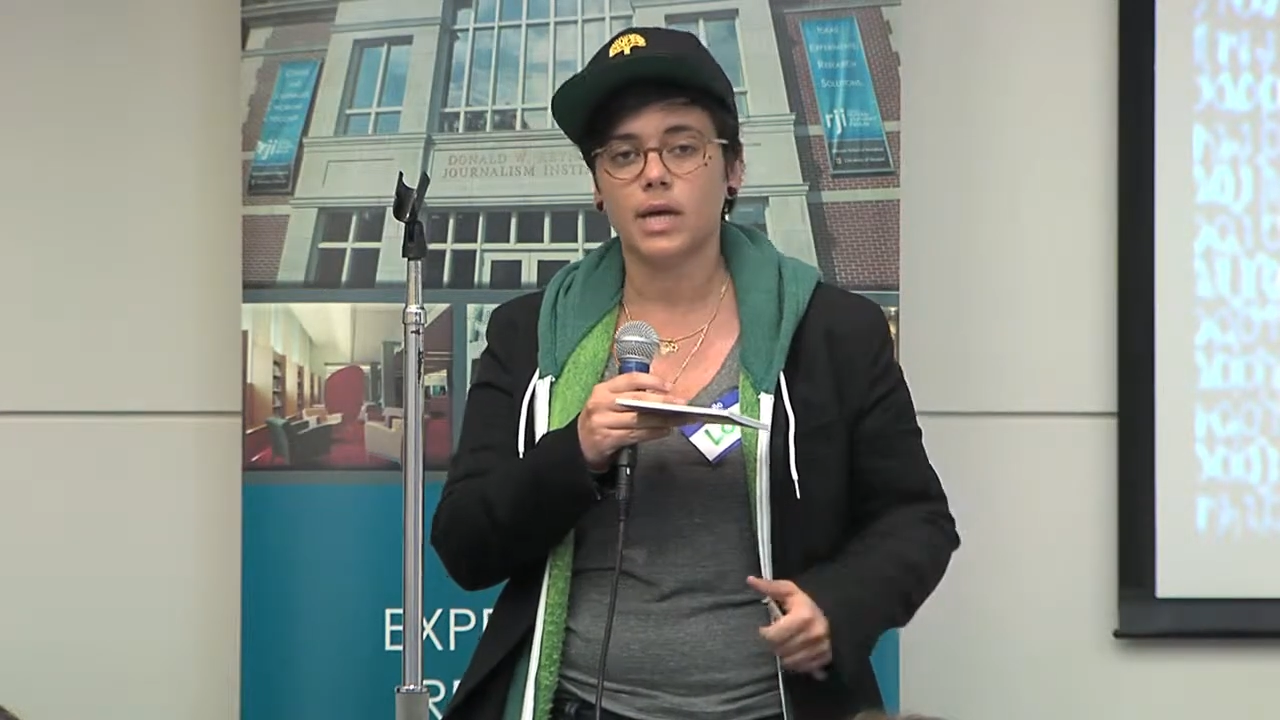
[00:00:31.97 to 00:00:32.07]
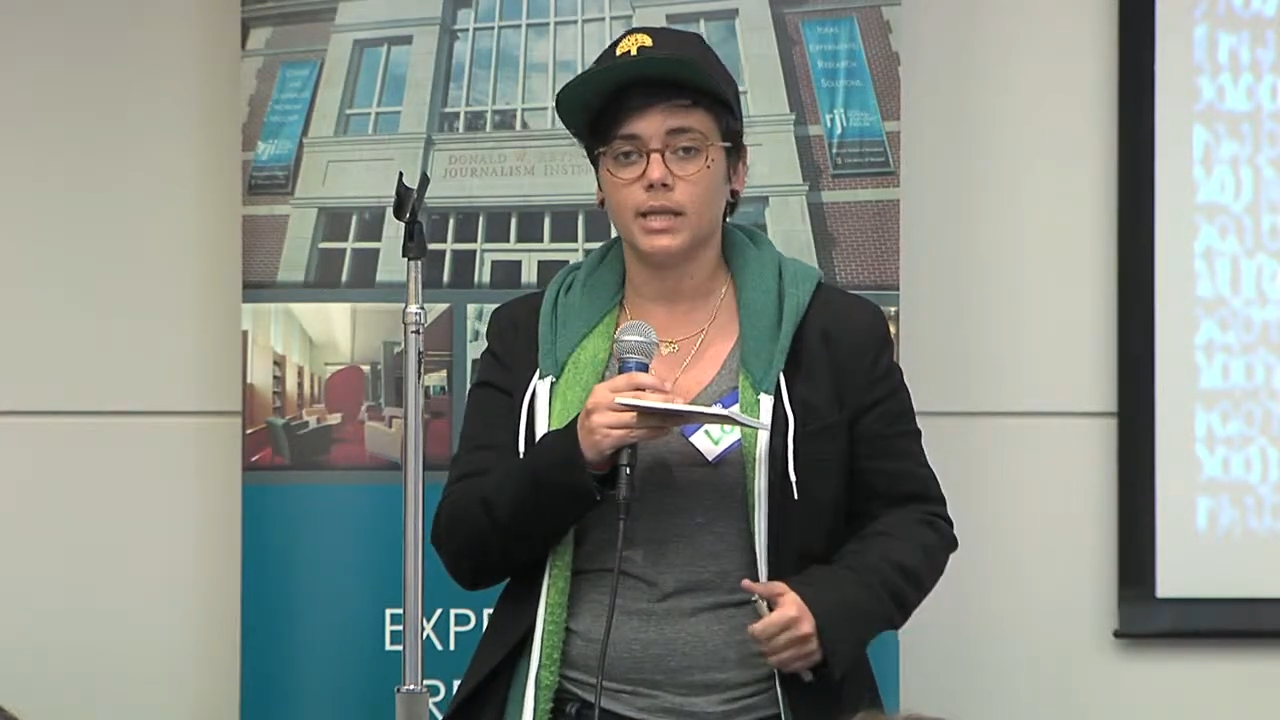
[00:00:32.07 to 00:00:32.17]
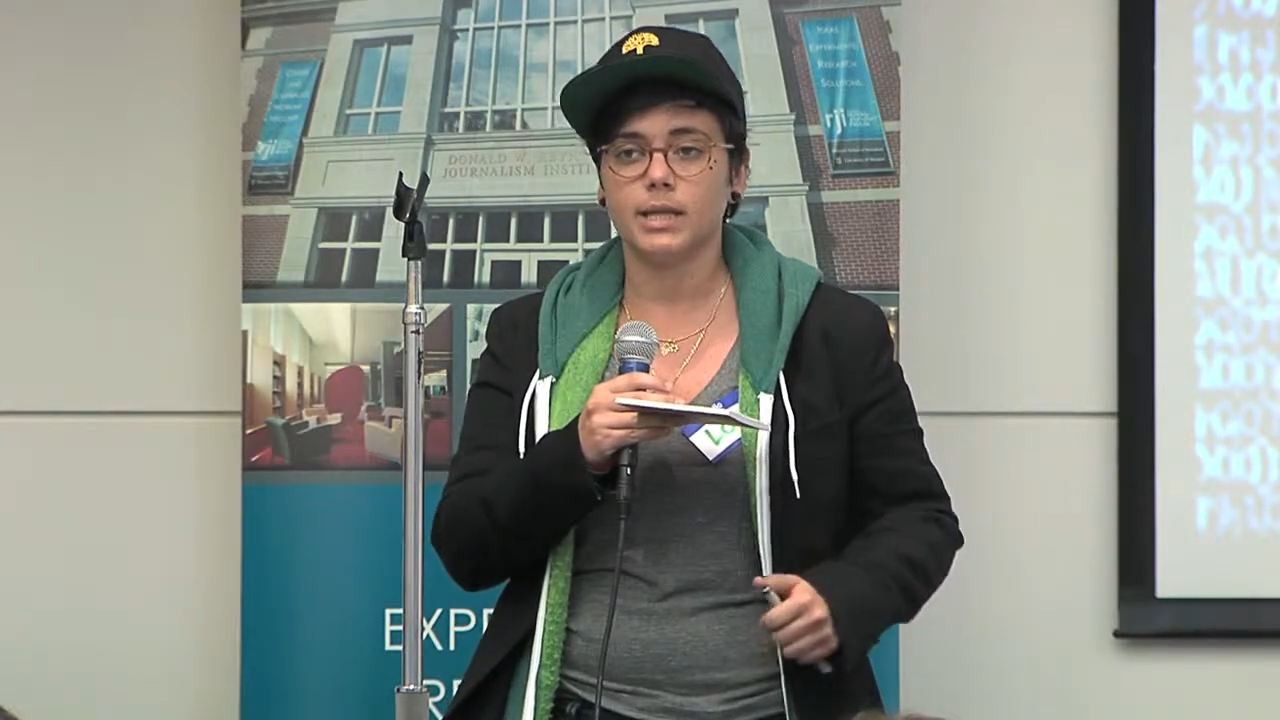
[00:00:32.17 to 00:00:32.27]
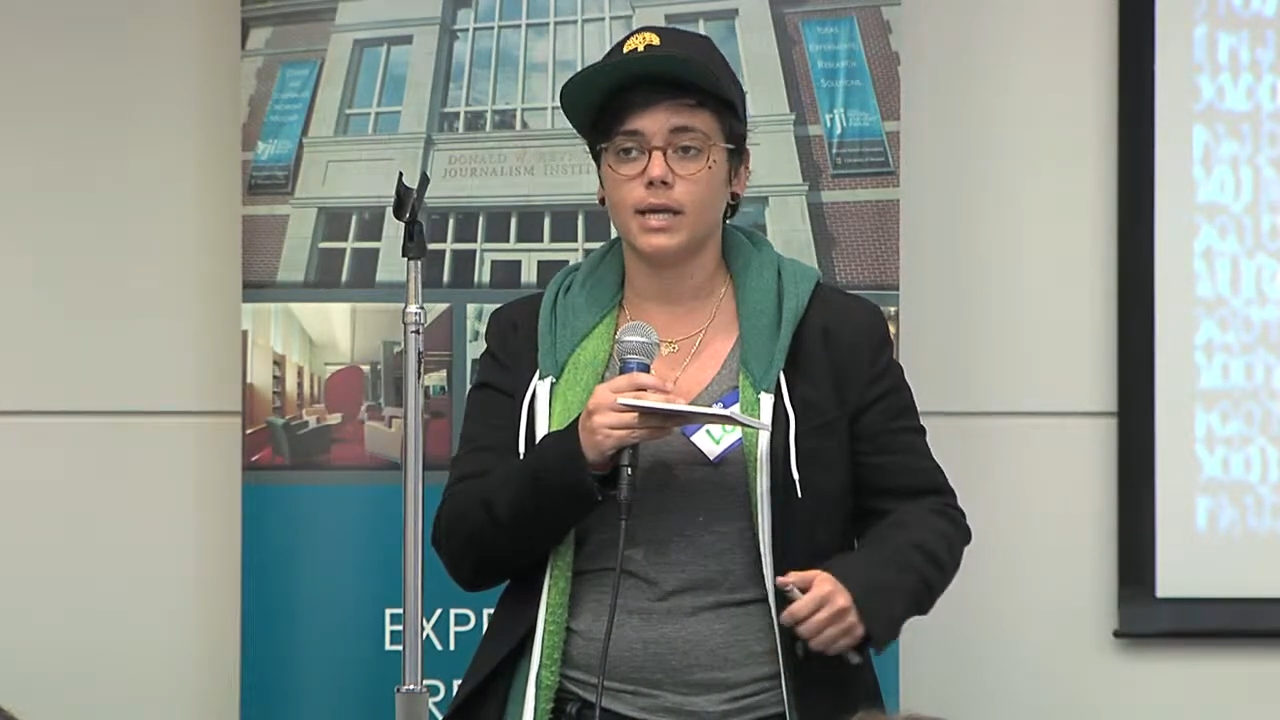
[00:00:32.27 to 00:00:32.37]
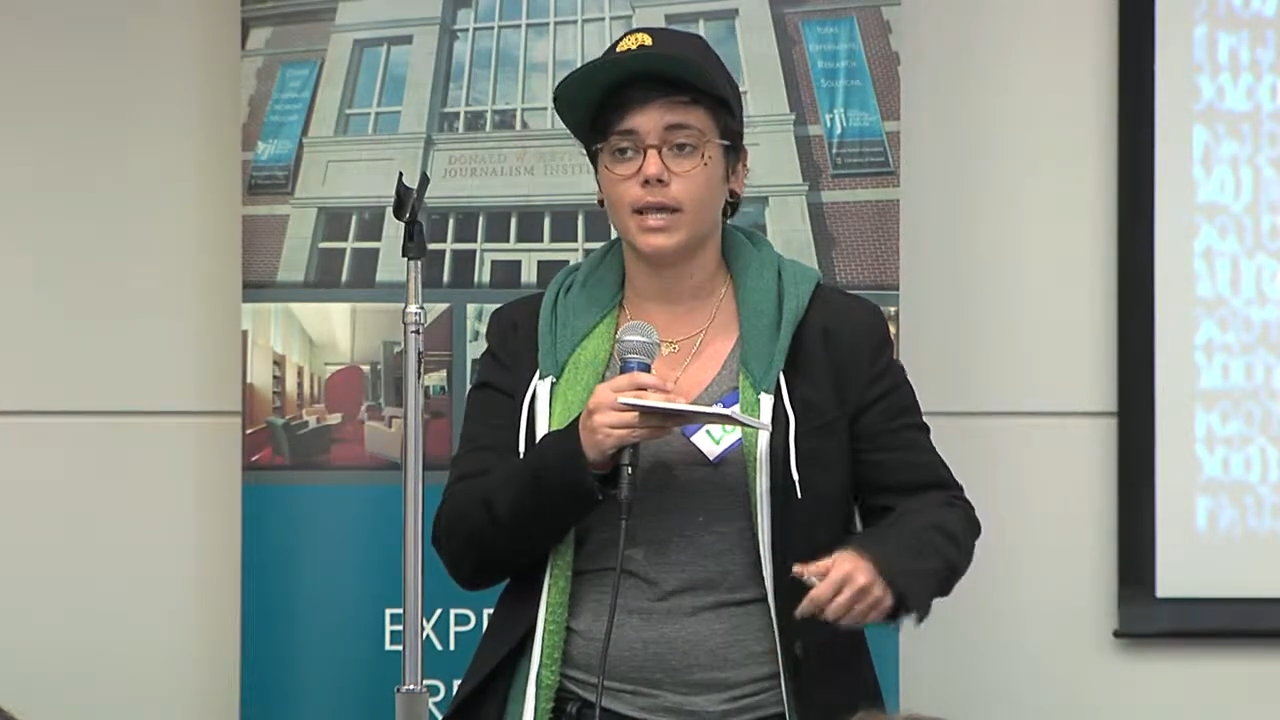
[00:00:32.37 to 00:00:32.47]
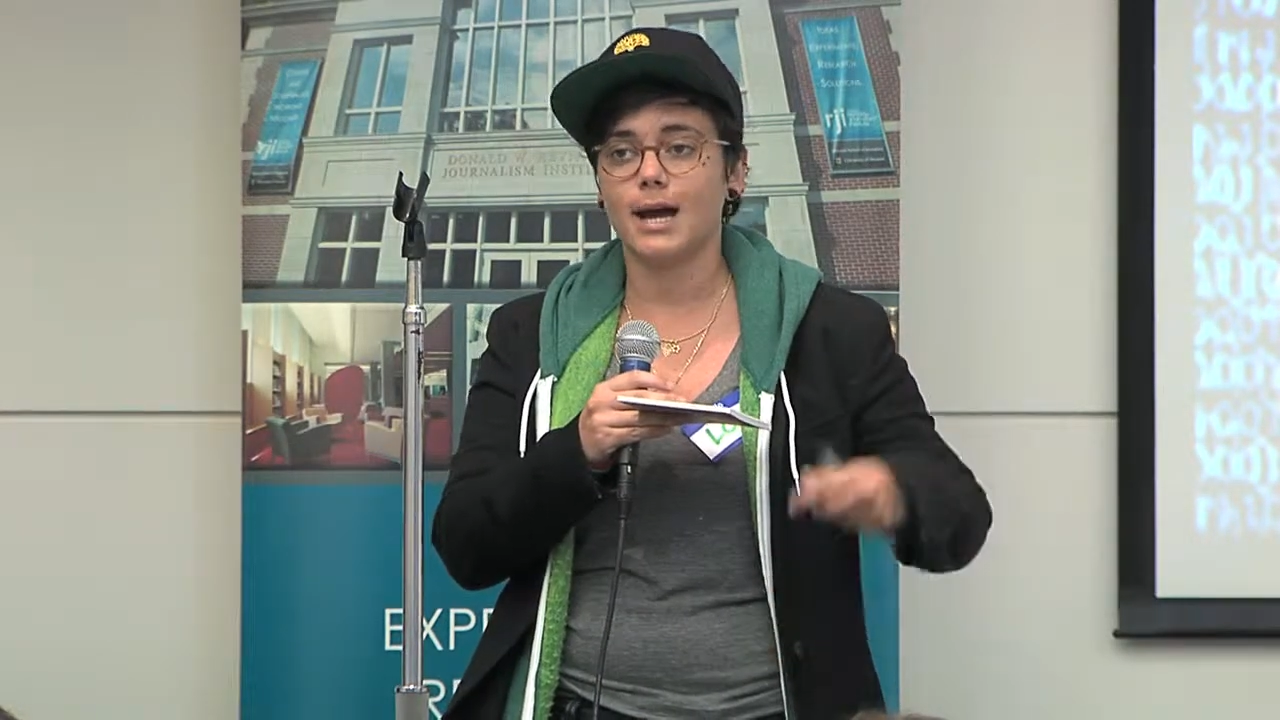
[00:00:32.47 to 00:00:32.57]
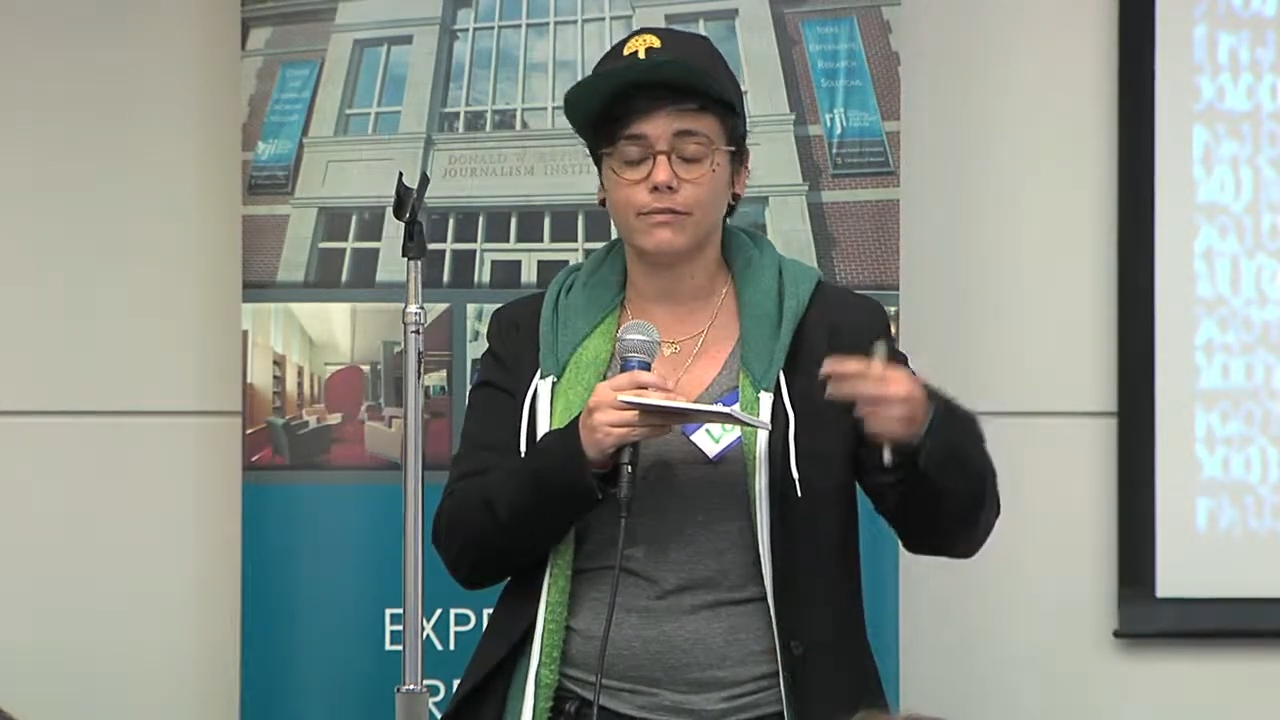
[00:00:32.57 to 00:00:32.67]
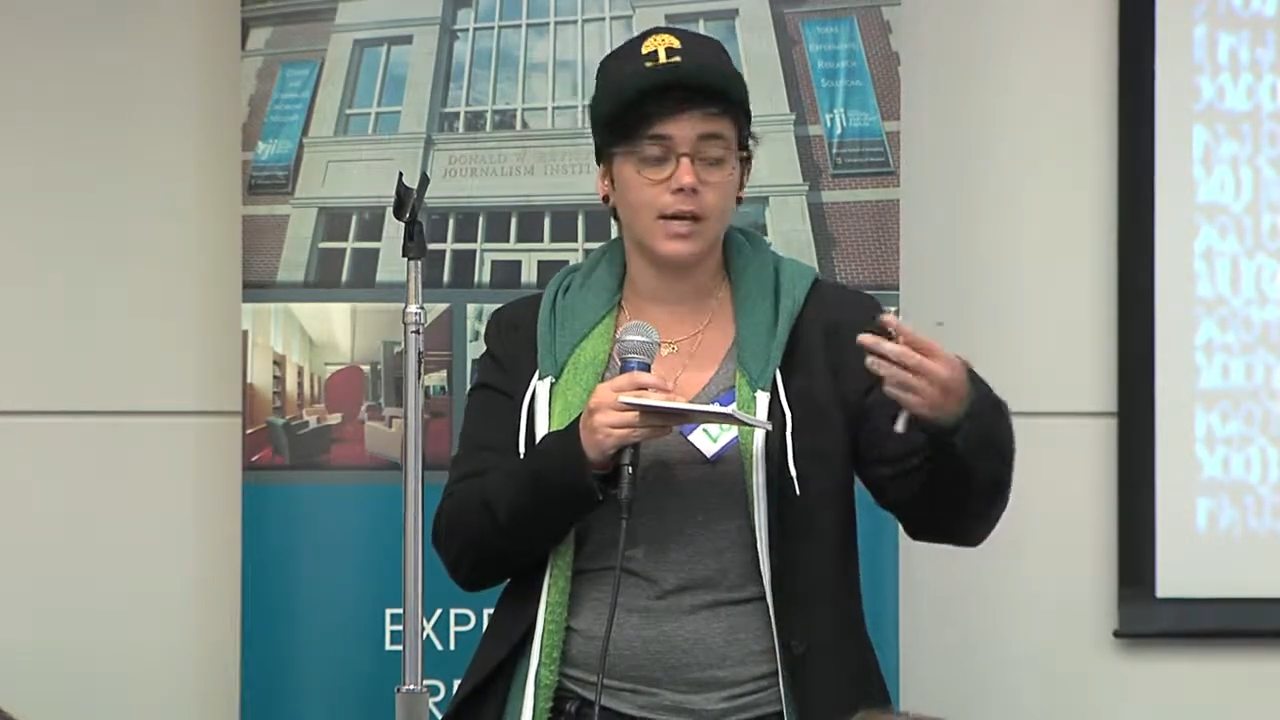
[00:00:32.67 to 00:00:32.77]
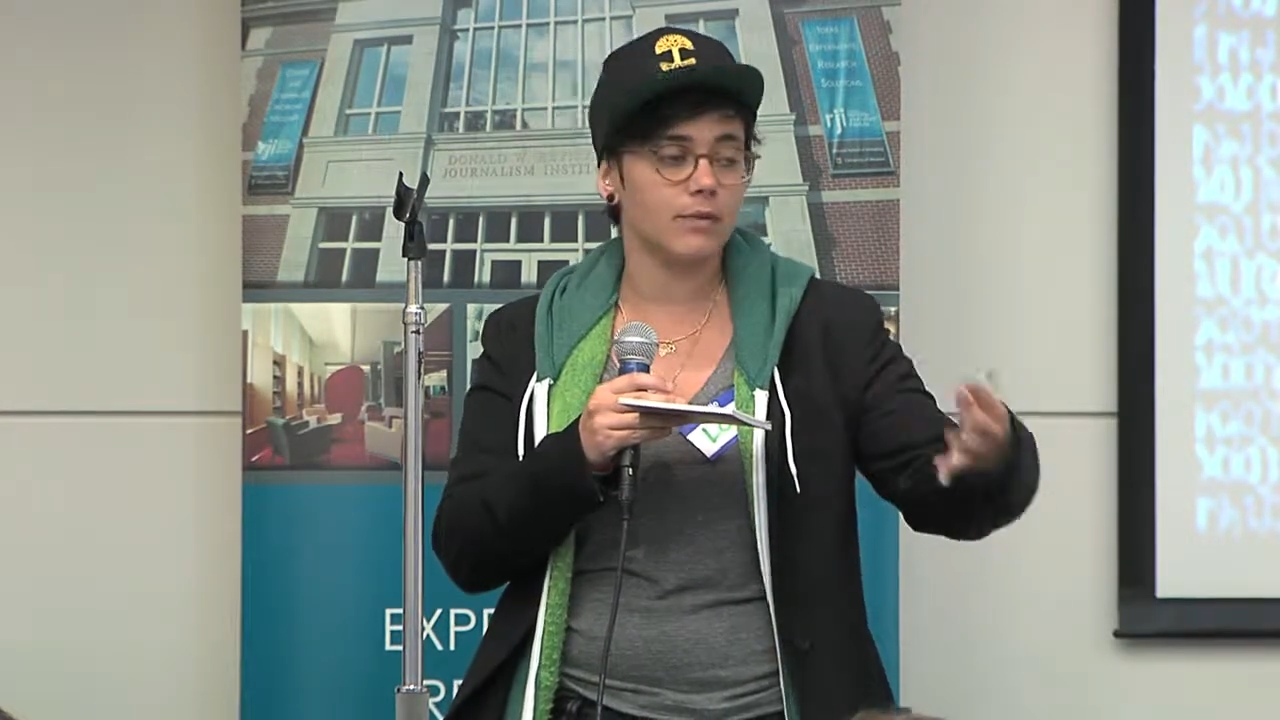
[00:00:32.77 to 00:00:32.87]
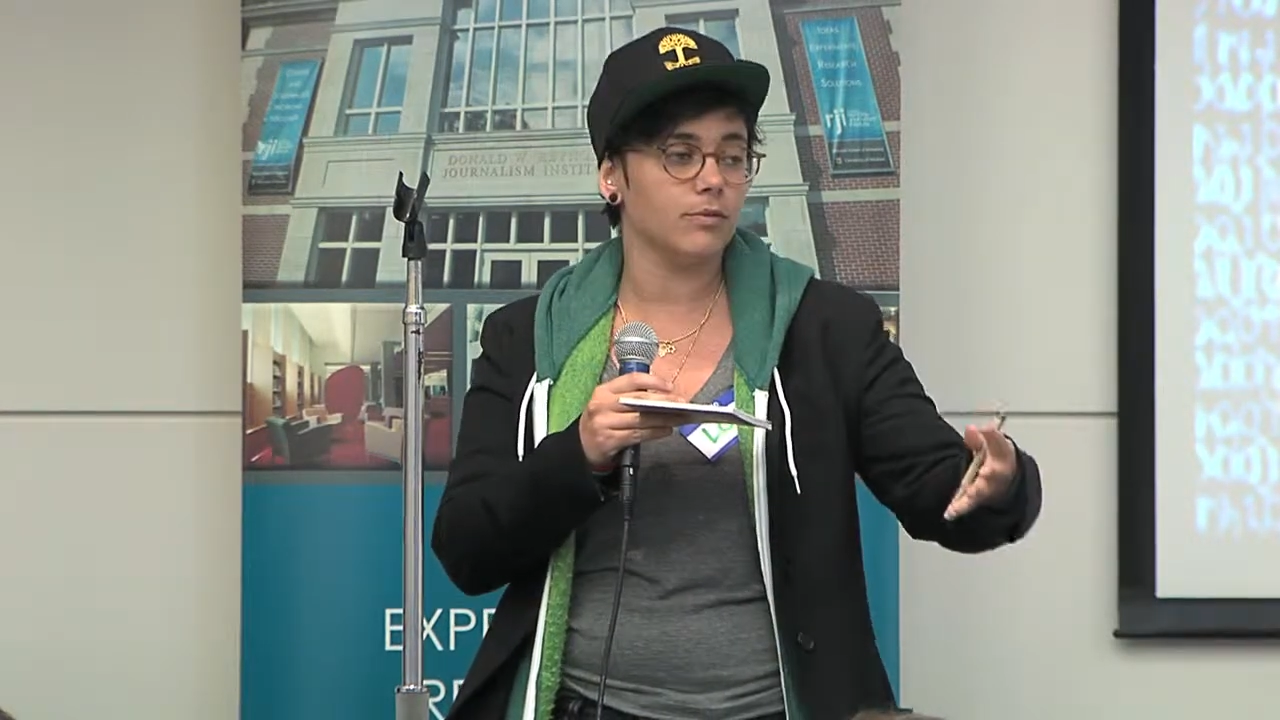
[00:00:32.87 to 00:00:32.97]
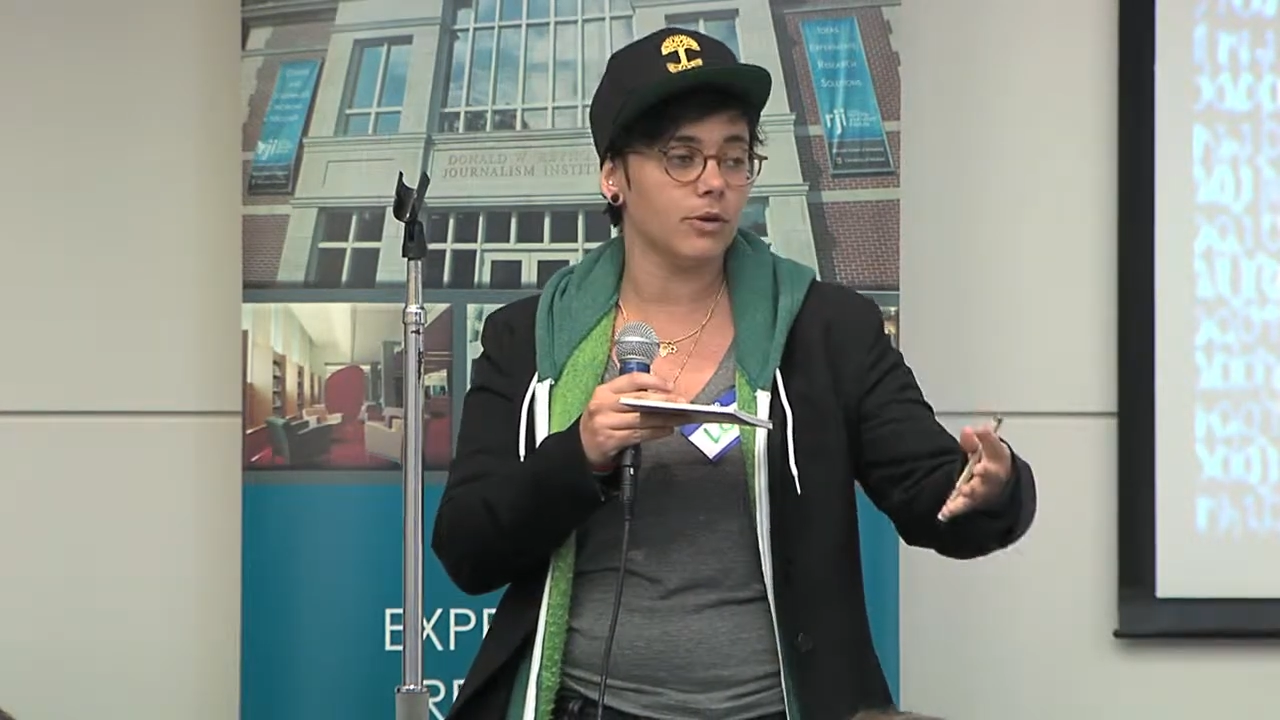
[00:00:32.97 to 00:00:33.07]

and then have that